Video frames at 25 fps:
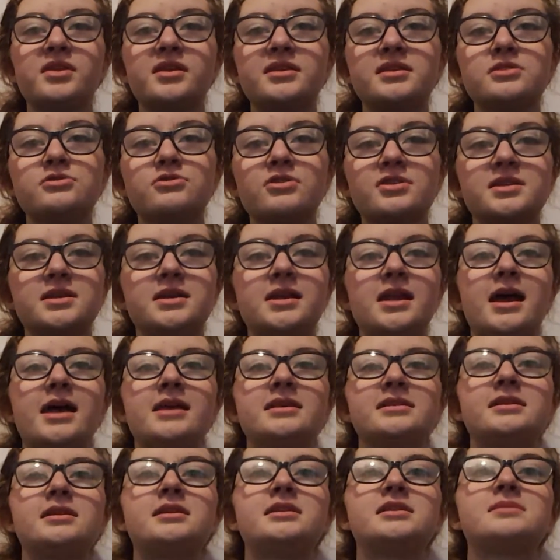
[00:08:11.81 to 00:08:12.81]
that's interesting,
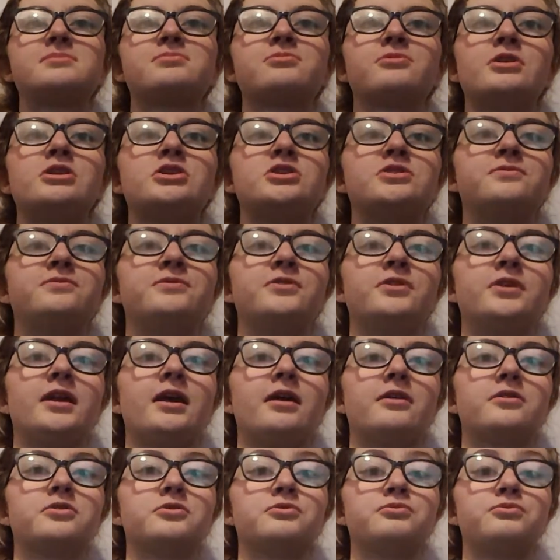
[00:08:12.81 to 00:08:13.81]
as inspiration for the
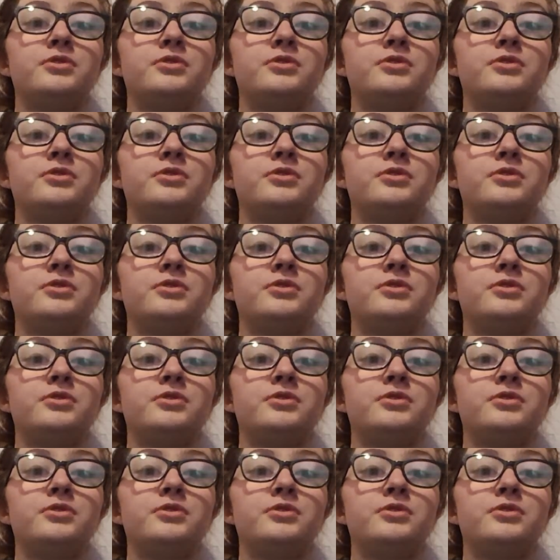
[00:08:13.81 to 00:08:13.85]
character.